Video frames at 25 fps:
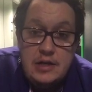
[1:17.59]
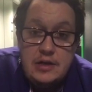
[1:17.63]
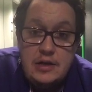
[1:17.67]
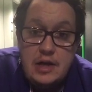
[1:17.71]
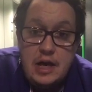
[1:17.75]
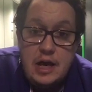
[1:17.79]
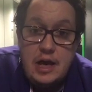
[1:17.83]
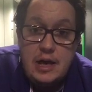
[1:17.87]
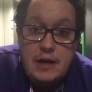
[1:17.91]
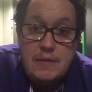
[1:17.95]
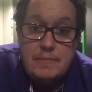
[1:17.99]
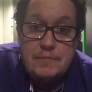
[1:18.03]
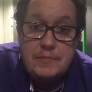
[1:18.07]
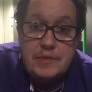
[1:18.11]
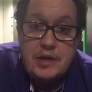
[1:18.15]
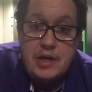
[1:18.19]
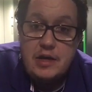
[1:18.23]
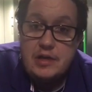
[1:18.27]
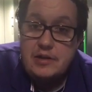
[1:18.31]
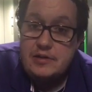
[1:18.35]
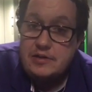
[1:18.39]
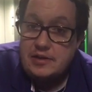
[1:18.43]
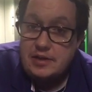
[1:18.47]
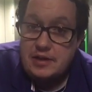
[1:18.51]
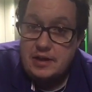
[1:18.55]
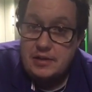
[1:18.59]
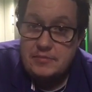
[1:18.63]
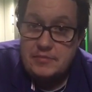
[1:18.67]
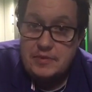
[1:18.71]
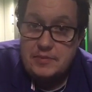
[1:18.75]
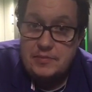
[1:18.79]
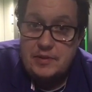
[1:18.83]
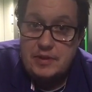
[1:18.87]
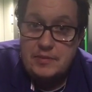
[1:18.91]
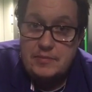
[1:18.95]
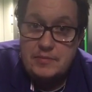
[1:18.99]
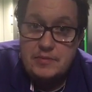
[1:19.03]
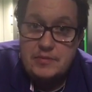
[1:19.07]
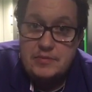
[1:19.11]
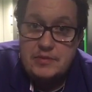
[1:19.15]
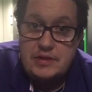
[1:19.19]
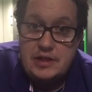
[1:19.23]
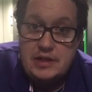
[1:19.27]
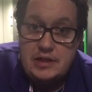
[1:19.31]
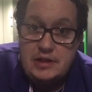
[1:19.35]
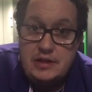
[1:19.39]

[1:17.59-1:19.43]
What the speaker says: to come to Birmingham City